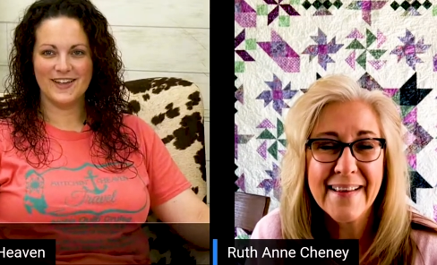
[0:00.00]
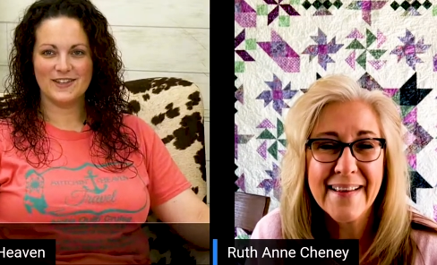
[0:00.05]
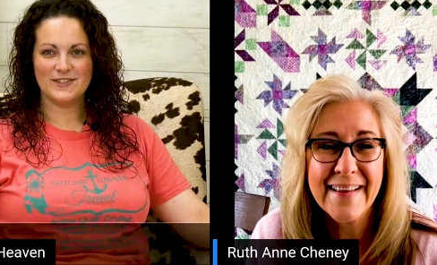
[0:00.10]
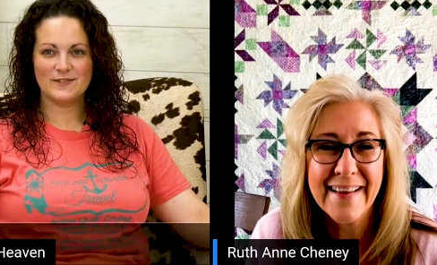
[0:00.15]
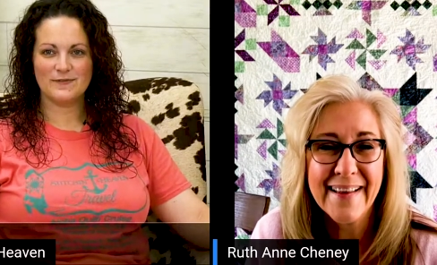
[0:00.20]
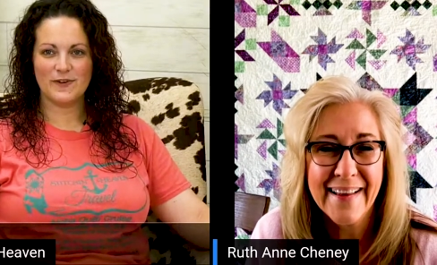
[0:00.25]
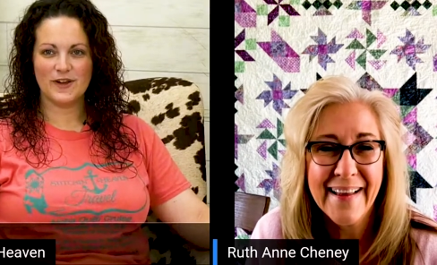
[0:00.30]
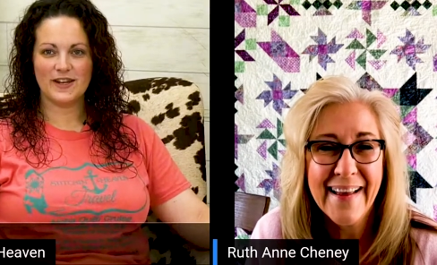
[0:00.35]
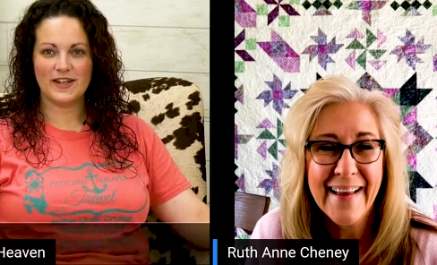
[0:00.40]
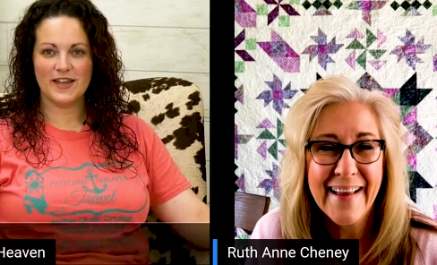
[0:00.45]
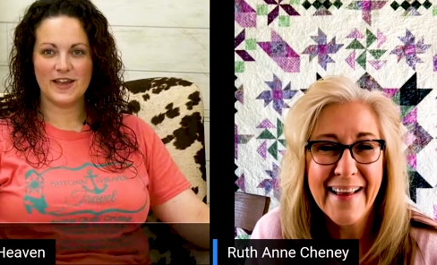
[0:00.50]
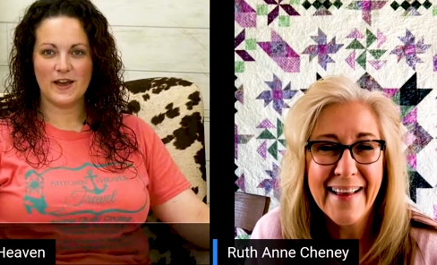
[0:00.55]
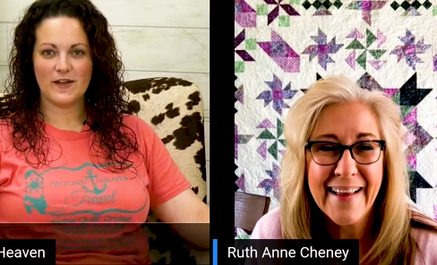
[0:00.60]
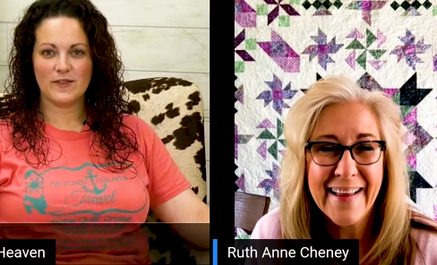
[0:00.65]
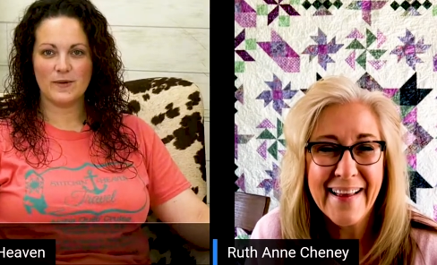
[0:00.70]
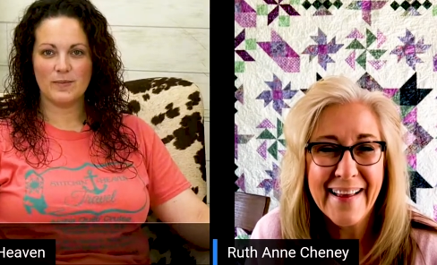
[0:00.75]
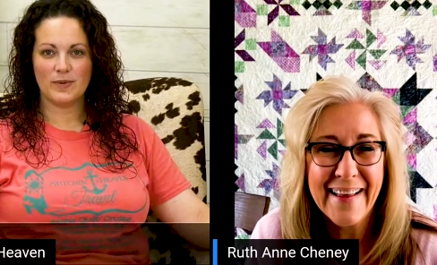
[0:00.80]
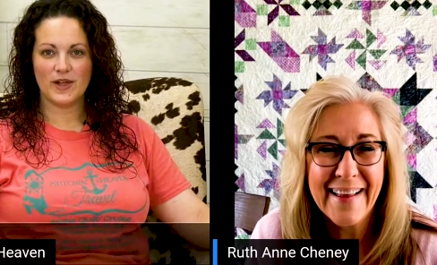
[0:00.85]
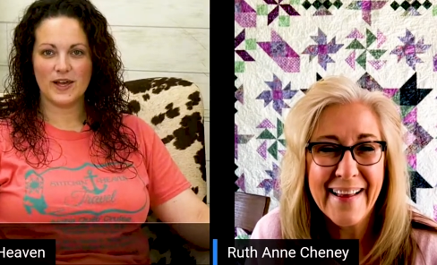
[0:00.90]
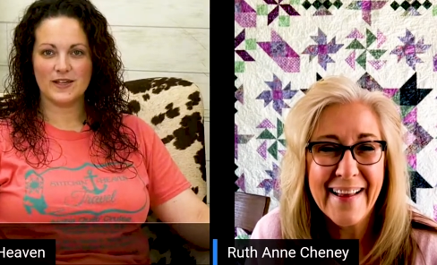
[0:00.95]
Speaker 1: it's funny how the
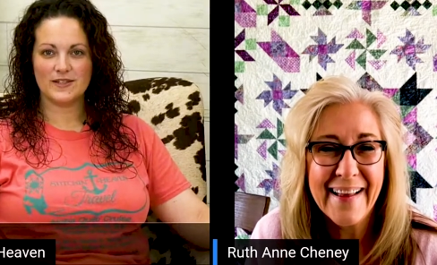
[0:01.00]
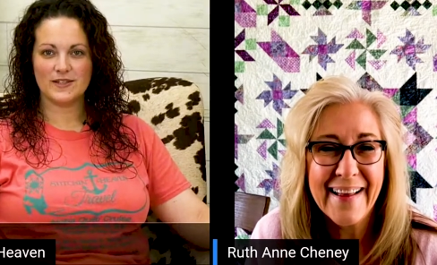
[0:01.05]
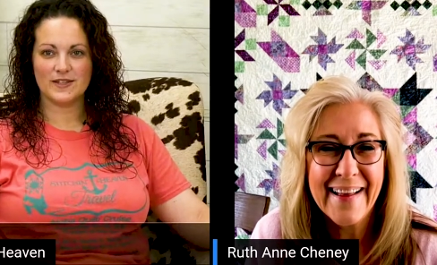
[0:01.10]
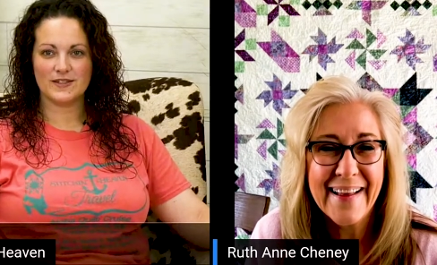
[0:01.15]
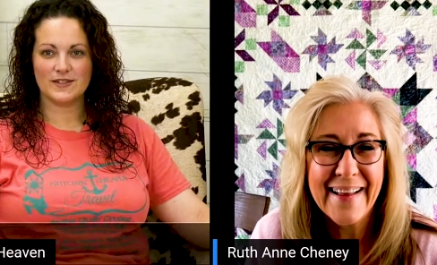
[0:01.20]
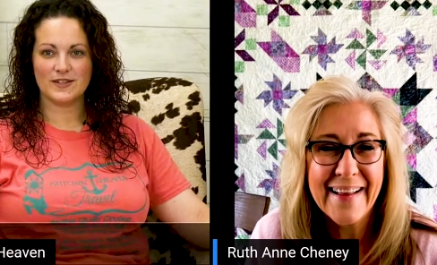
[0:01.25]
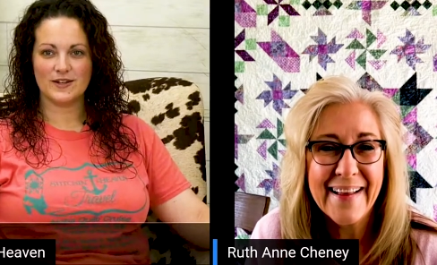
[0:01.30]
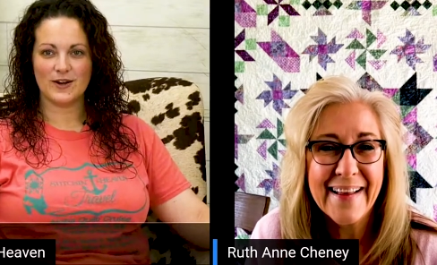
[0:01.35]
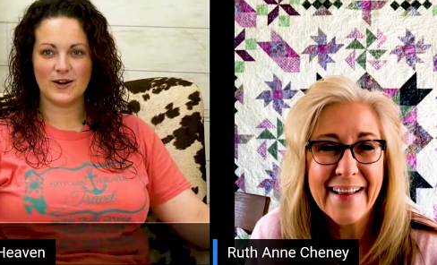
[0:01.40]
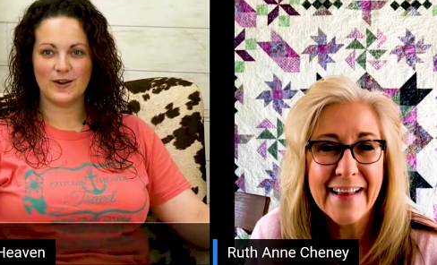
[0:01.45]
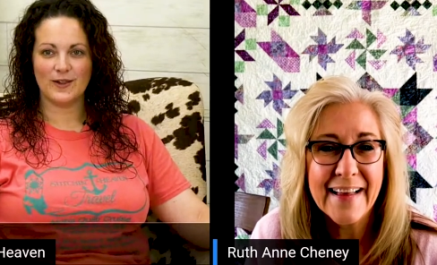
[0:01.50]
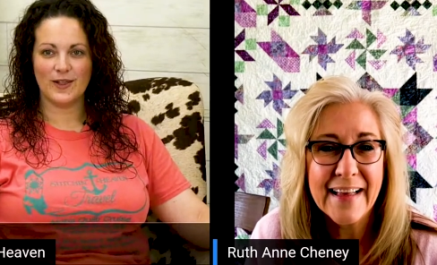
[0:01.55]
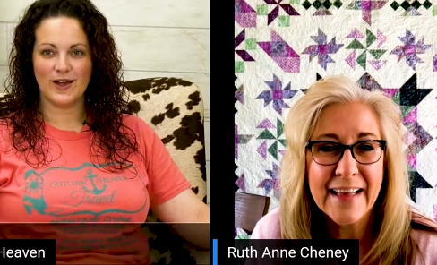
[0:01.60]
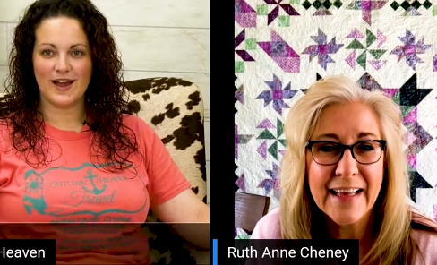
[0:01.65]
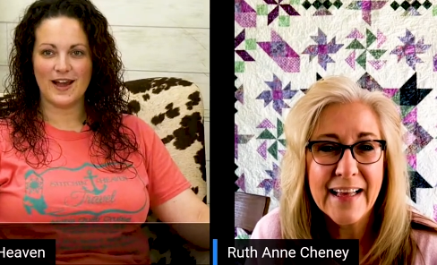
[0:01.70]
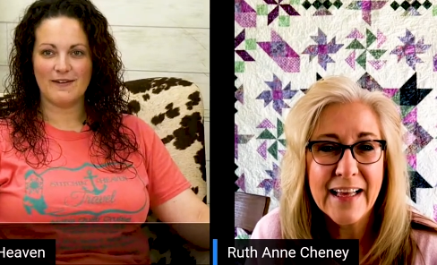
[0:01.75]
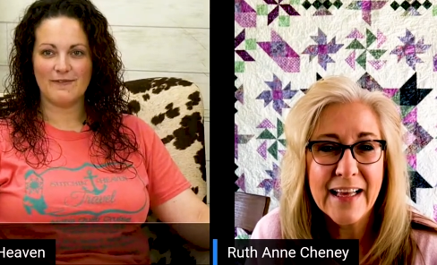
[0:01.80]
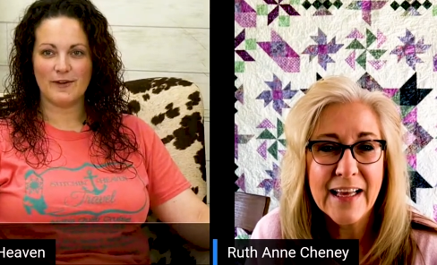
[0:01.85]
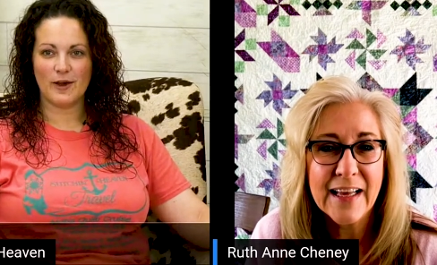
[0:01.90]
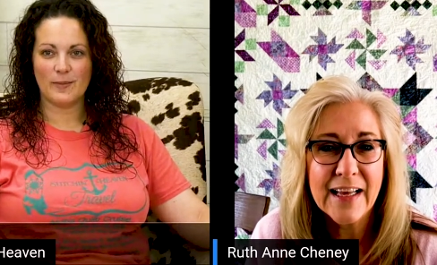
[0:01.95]
places in our
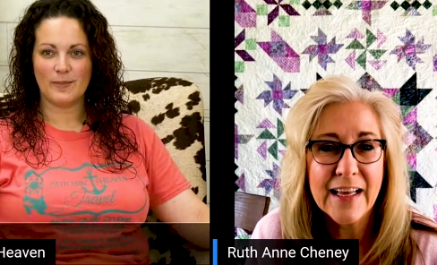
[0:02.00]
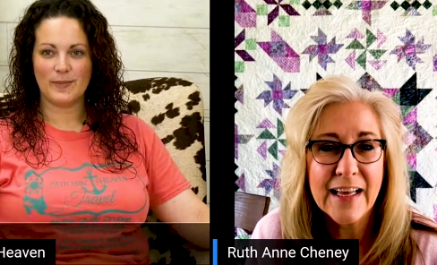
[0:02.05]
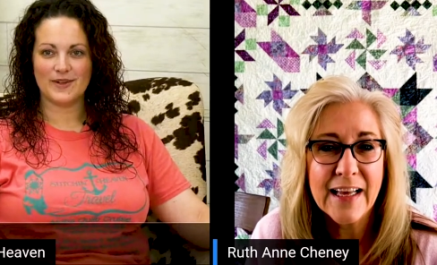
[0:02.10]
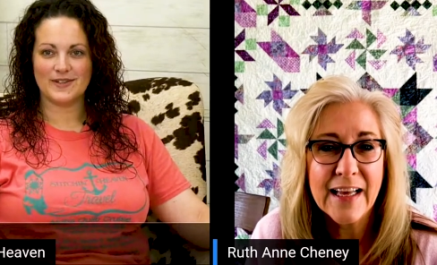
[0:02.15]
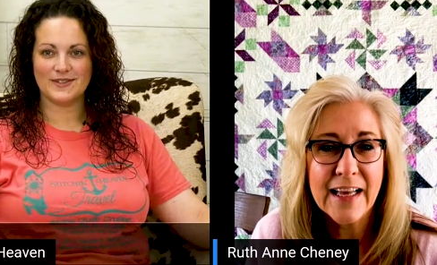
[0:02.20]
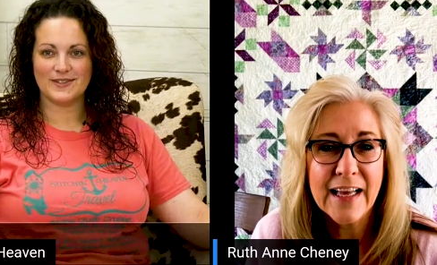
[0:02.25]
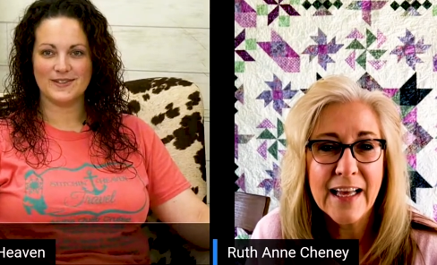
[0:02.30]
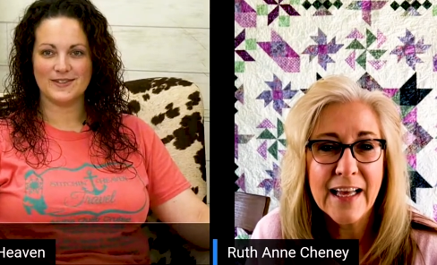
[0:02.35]
life help us